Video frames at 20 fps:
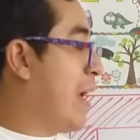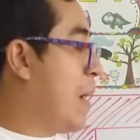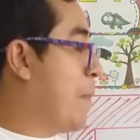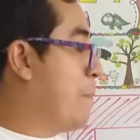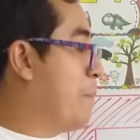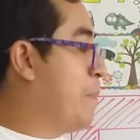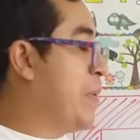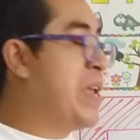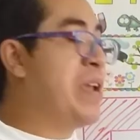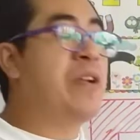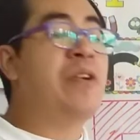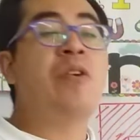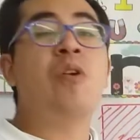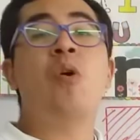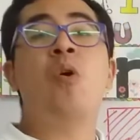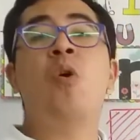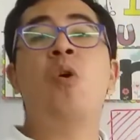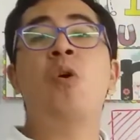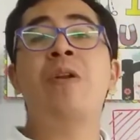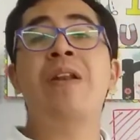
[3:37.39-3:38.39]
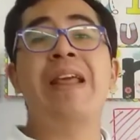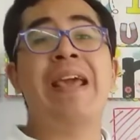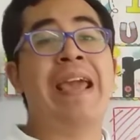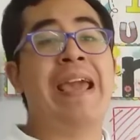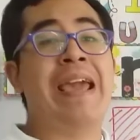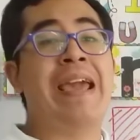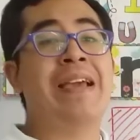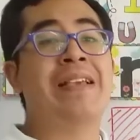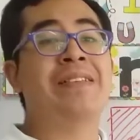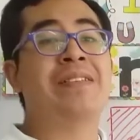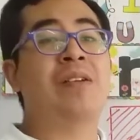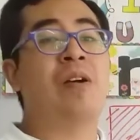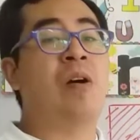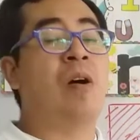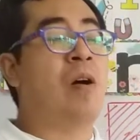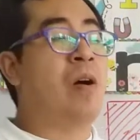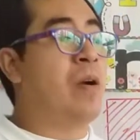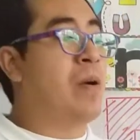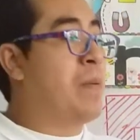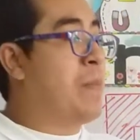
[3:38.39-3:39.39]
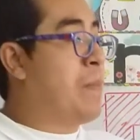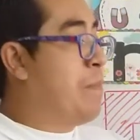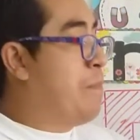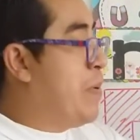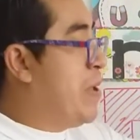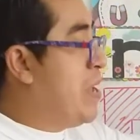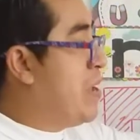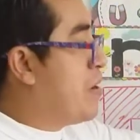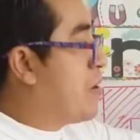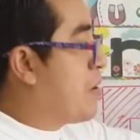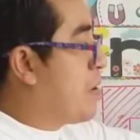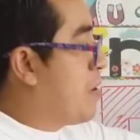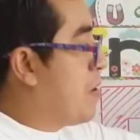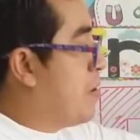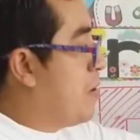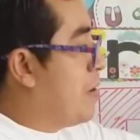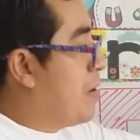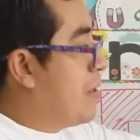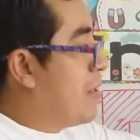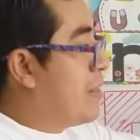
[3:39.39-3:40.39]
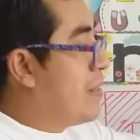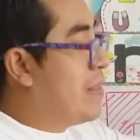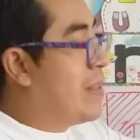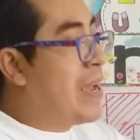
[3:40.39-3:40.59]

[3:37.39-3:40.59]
appear on eggs are bigger